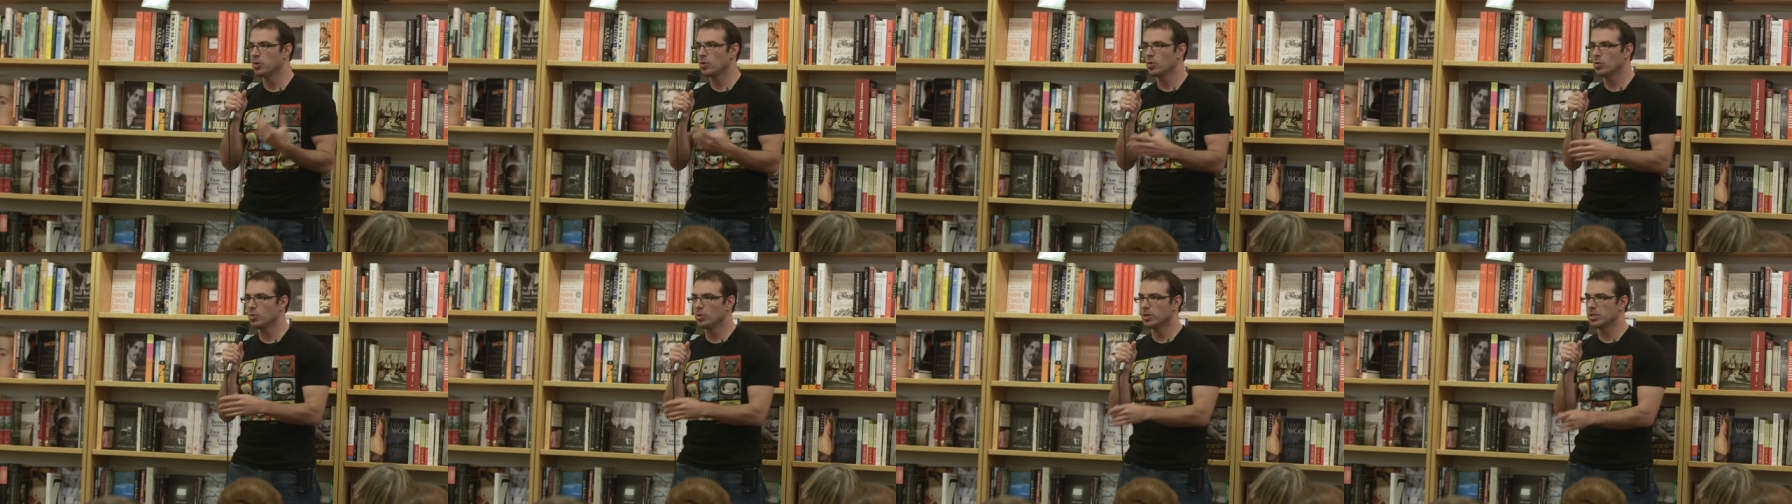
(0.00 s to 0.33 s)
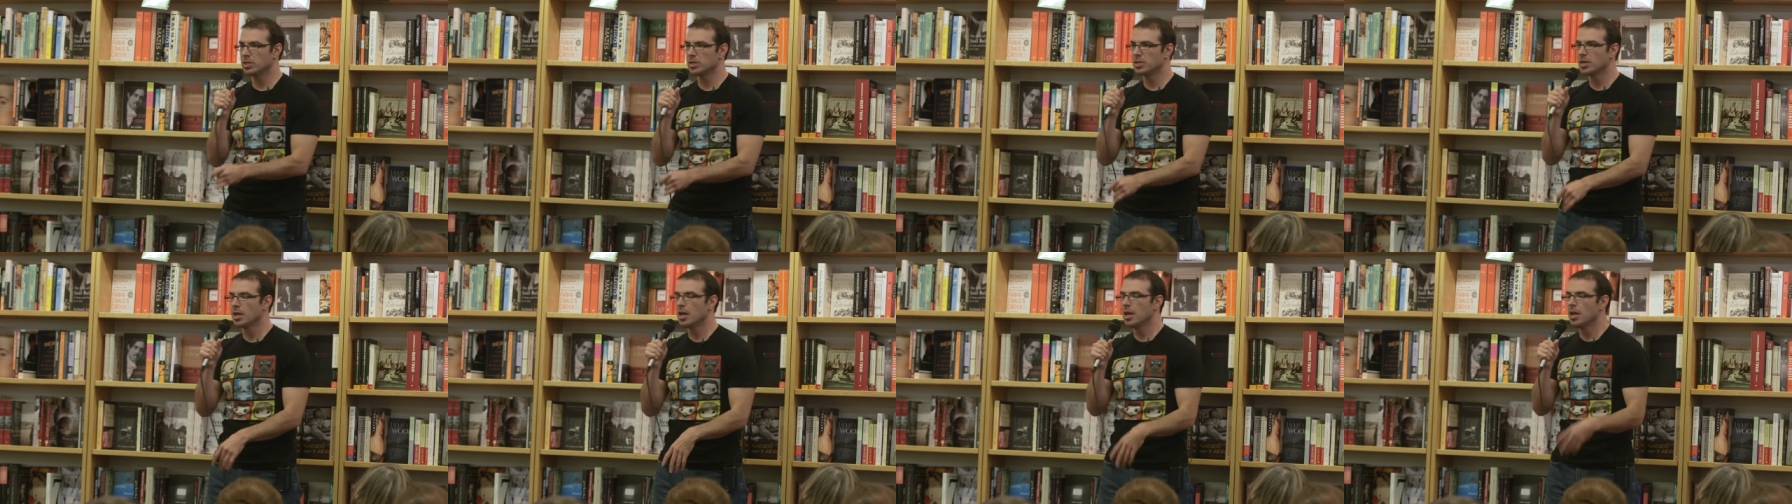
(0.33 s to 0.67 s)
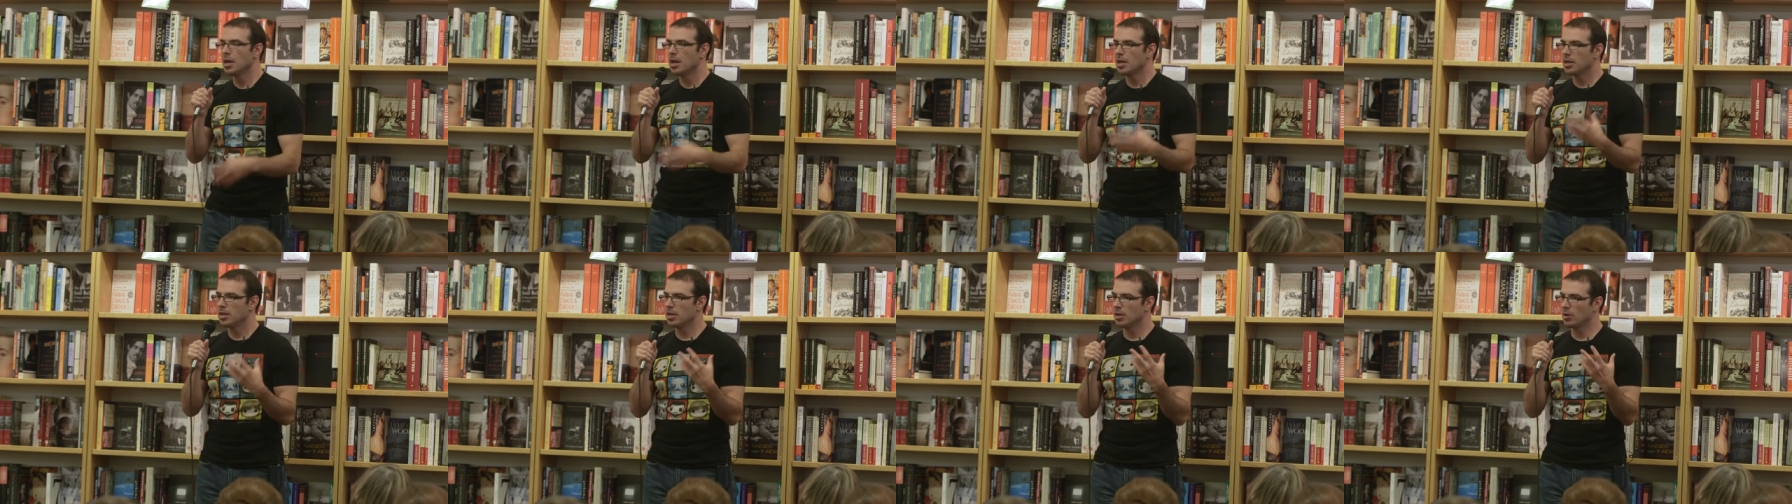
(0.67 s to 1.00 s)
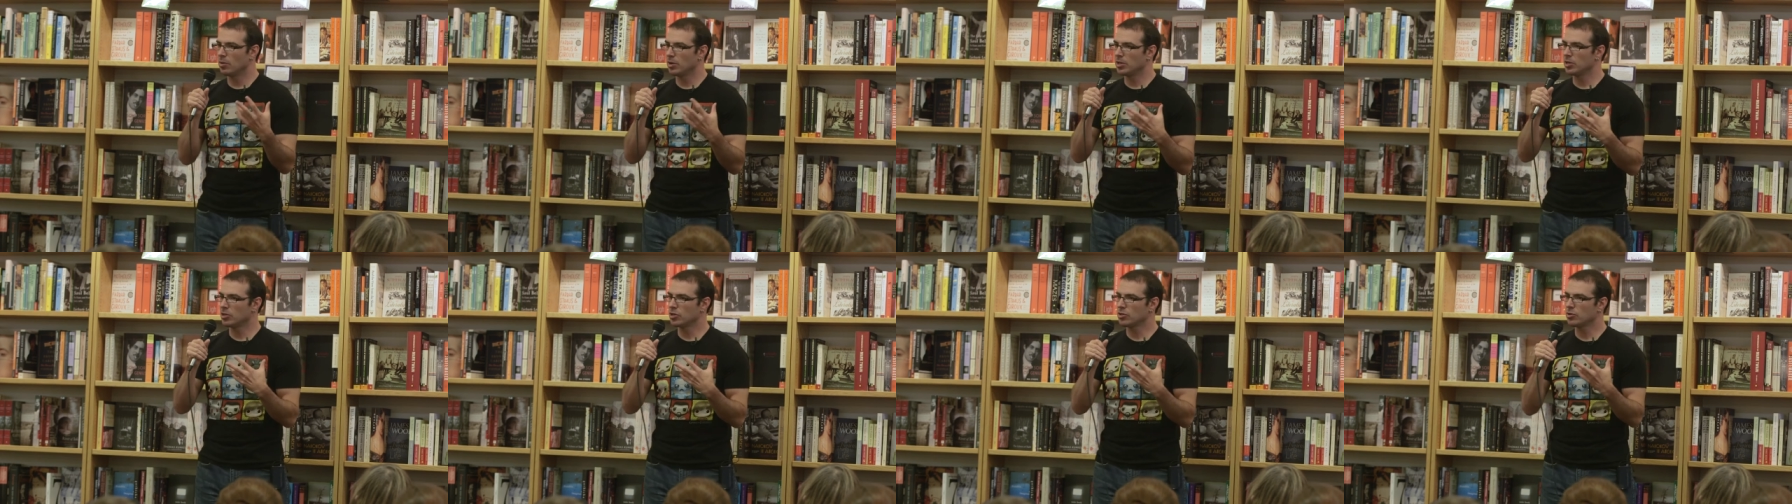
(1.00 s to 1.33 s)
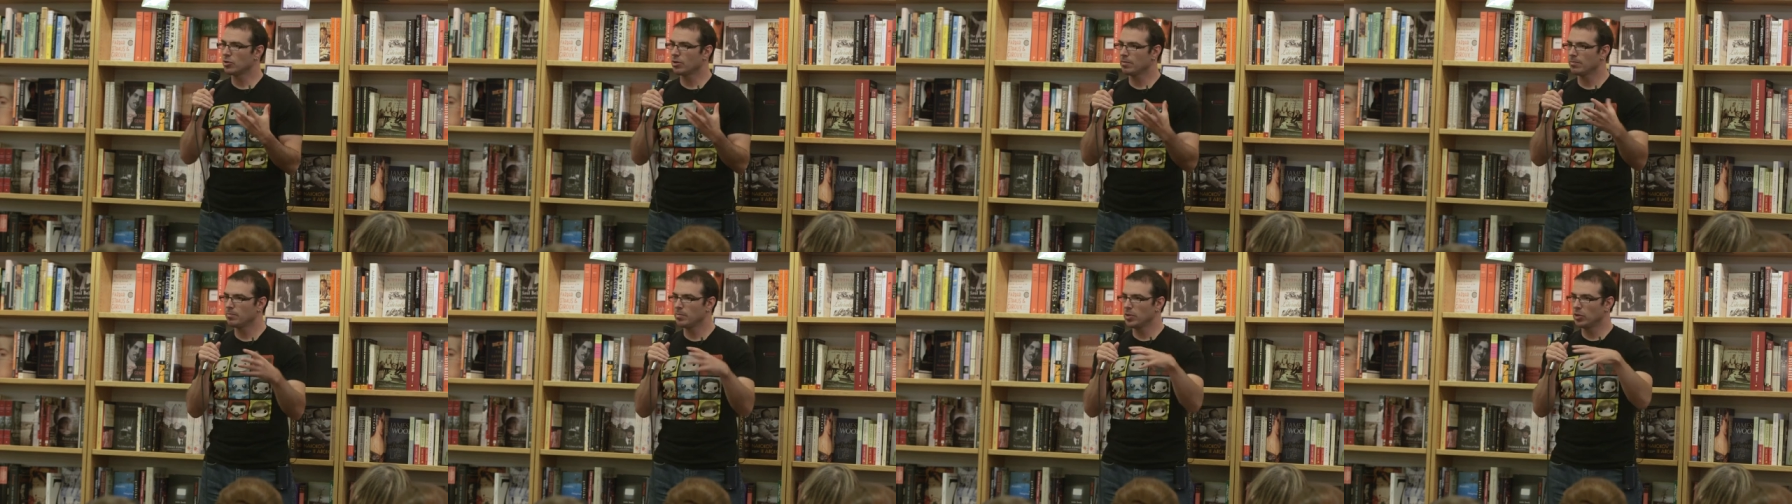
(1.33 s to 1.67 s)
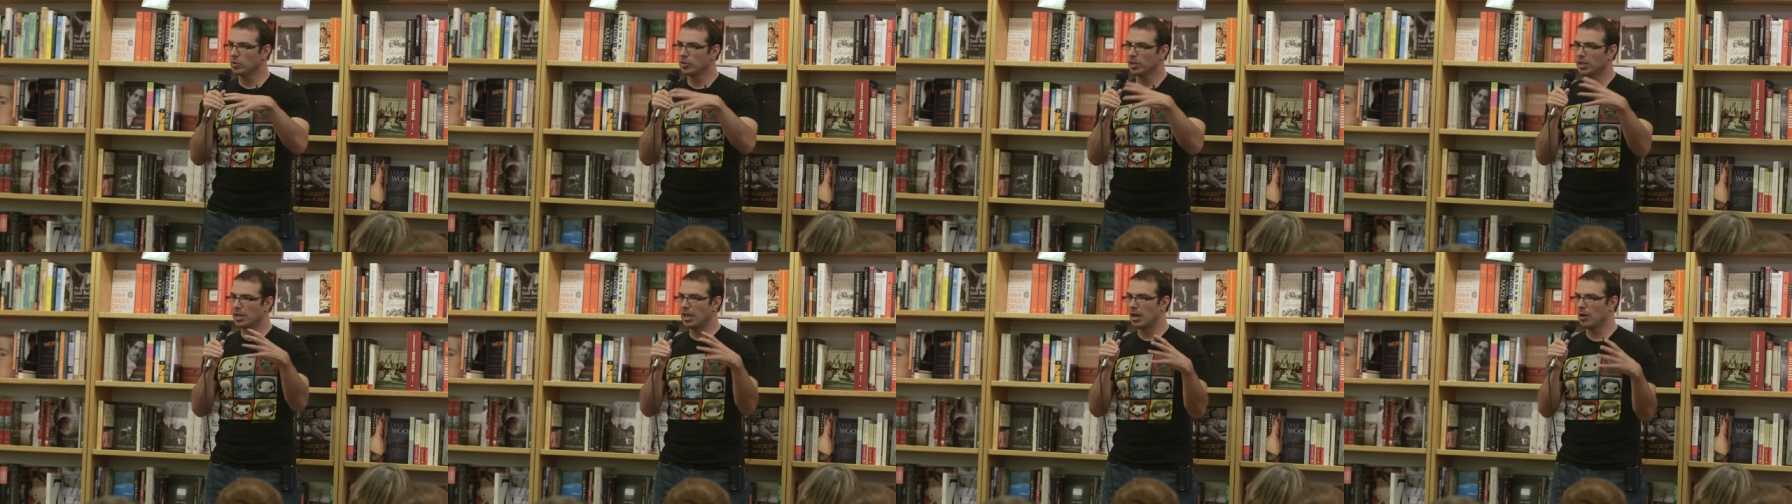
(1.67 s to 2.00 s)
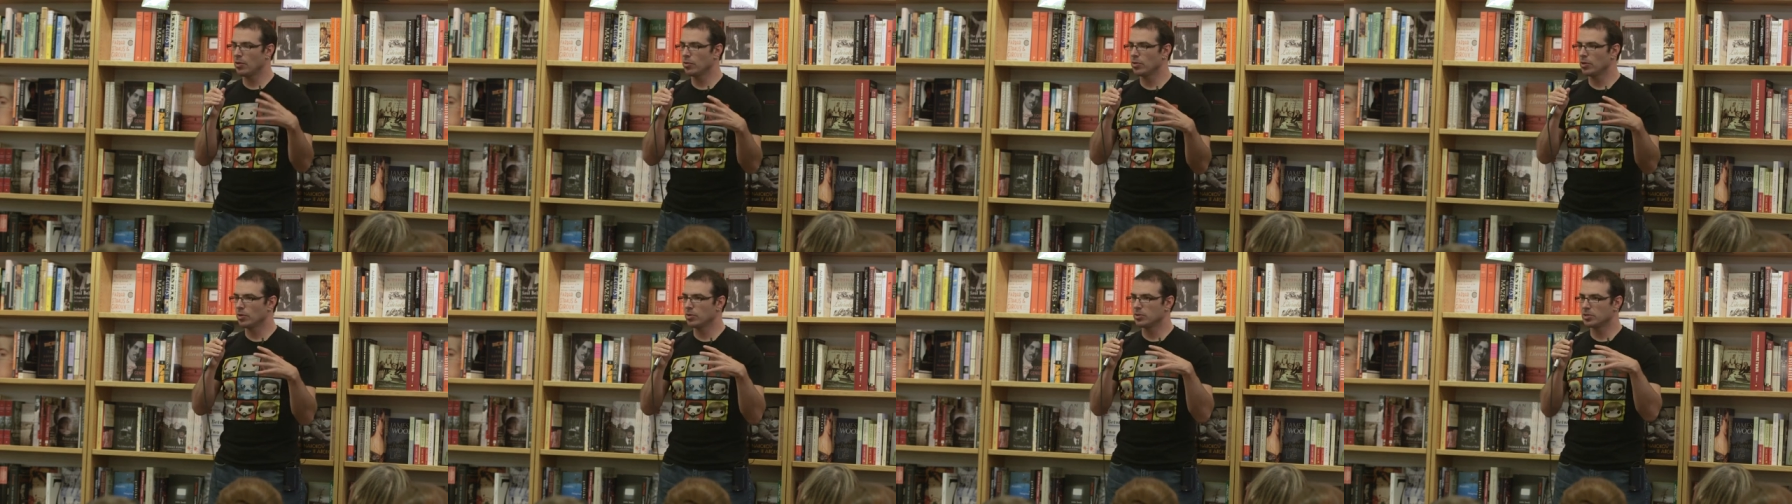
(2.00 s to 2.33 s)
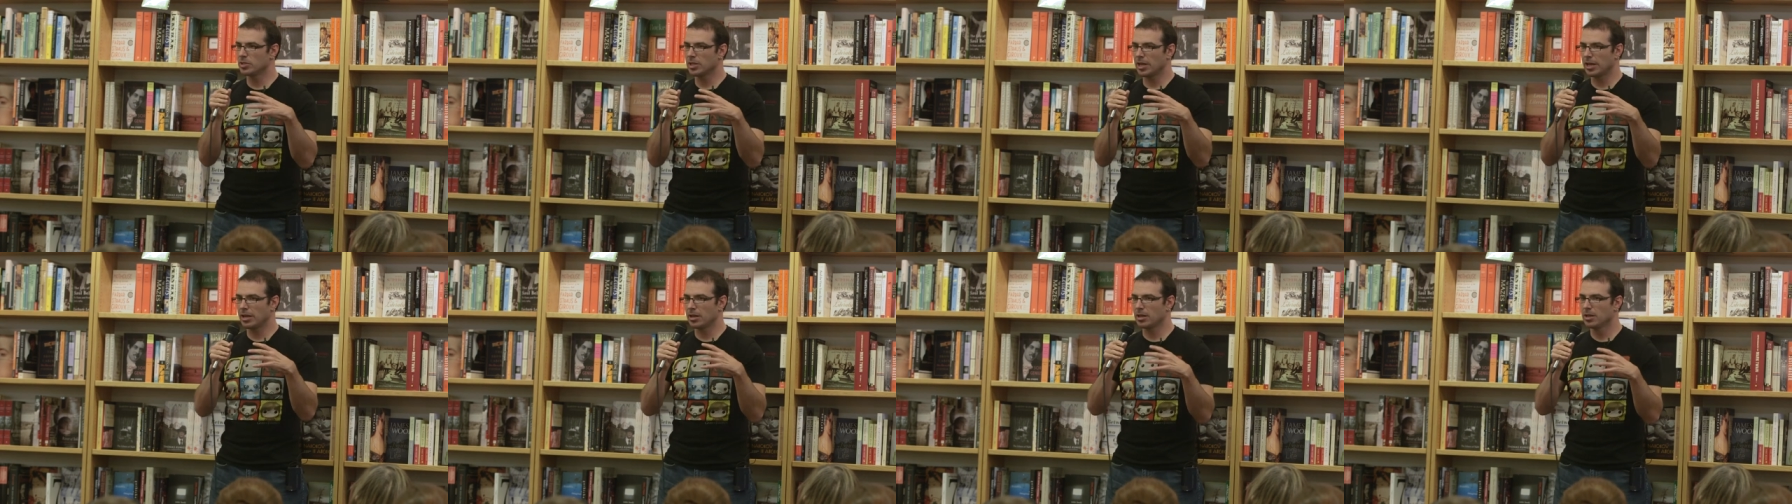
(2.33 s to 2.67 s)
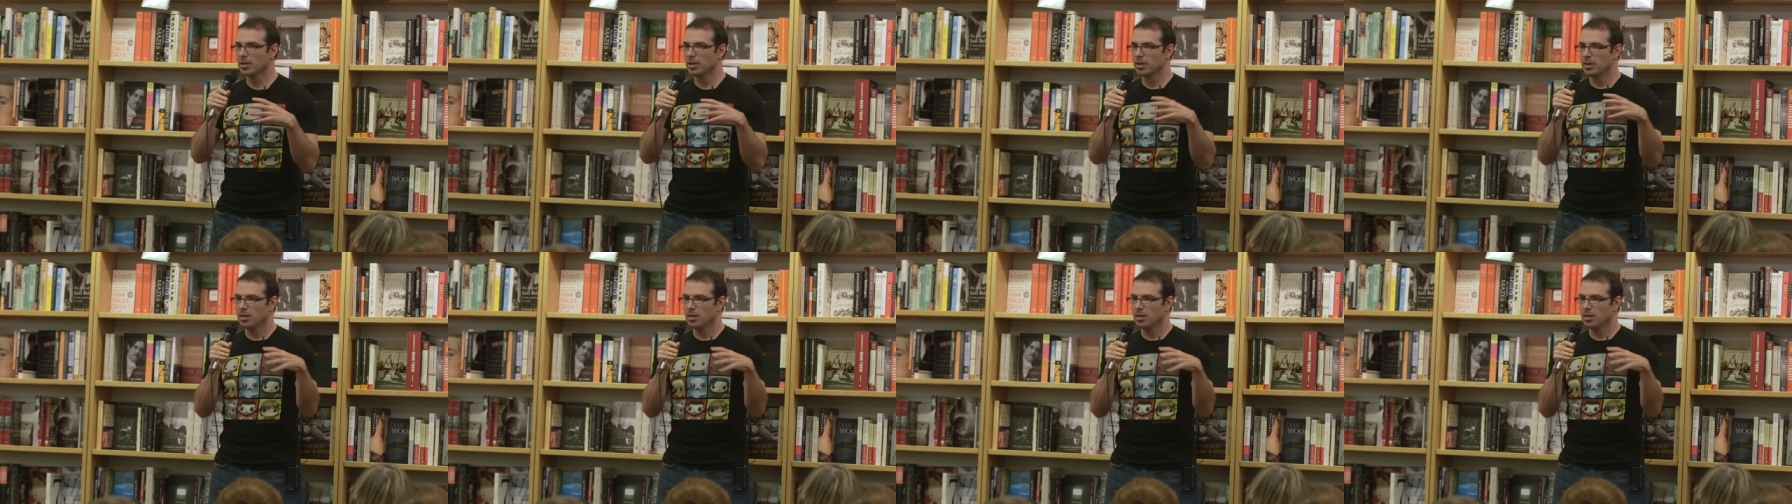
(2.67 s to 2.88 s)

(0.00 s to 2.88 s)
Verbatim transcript: Who is, you know, and you're sort of building out those, like,